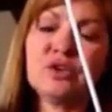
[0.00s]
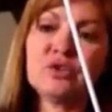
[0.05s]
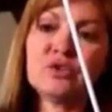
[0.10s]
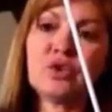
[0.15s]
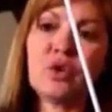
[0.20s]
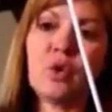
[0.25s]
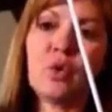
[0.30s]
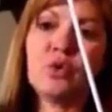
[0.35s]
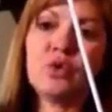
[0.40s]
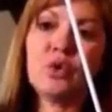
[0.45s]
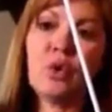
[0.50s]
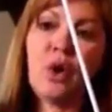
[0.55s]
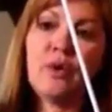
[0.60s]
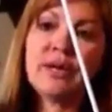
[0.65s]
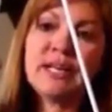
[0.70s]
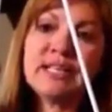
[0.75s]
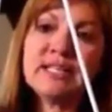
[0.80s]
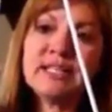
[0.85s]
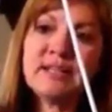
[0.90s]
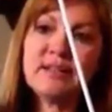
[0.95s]
So you
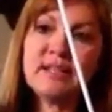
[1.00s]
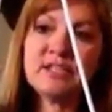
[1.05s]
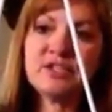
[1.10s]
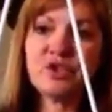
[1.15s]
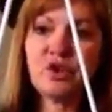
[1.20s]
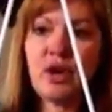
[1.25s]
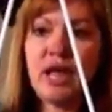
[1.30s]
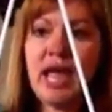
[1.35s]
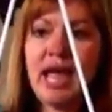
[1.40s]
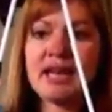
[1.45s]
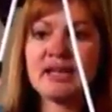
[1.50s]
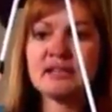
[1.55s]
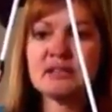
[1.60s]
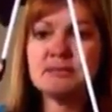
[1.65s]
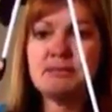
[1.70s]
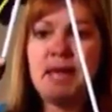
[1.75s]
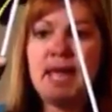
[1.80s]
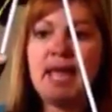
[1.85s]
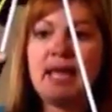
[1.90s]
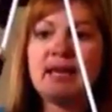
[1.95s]
already did this, your hat
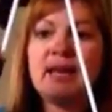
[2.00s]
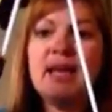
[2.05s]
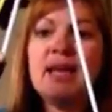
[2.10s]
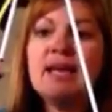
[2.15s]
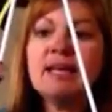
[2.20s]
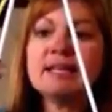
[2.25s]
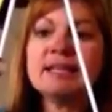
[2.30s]
is made.